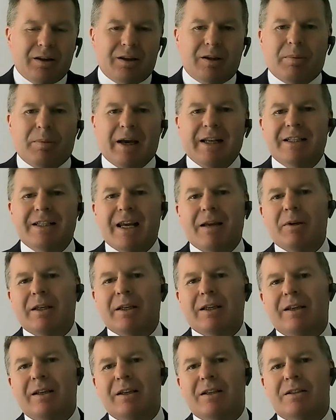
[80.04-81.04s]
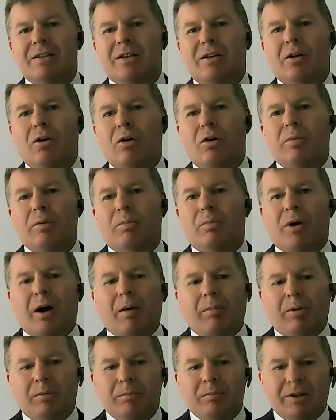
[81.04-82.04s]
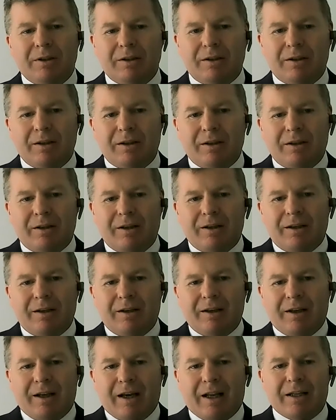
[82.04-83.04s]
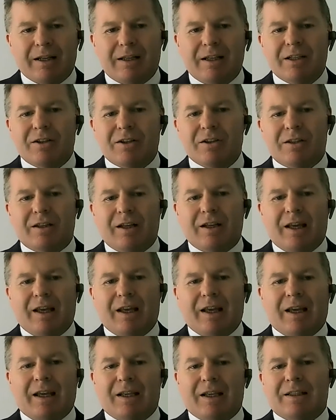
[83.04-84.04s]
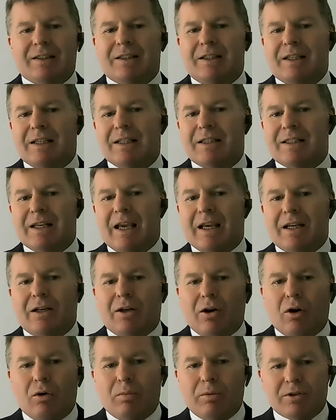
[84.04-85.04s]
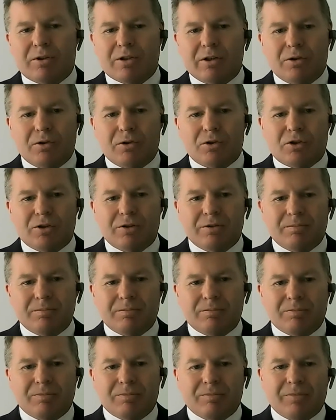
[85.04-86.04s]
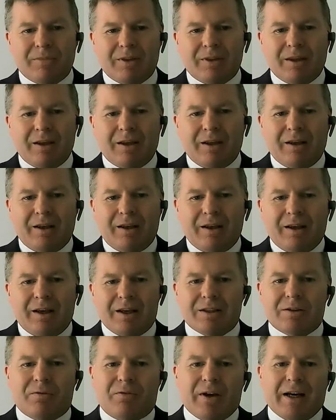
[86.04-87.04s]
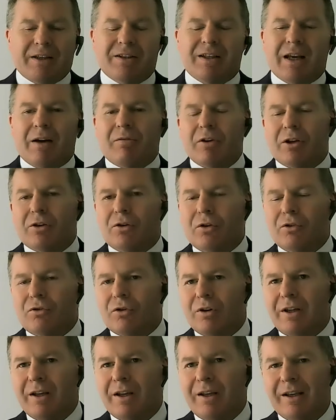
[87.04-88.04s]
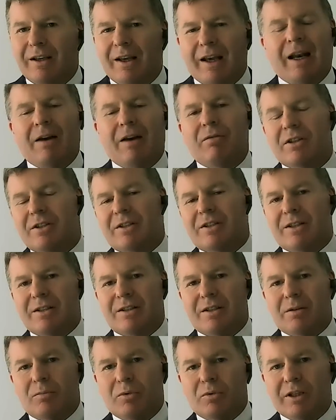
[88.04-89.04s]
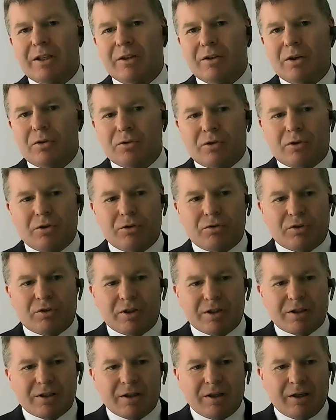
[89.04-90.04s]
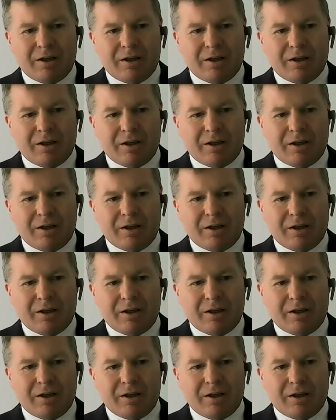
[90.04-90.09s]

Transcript: The pandemic is a global problem, and it needs a global solution. It's affecting every country and every citizen within those countries.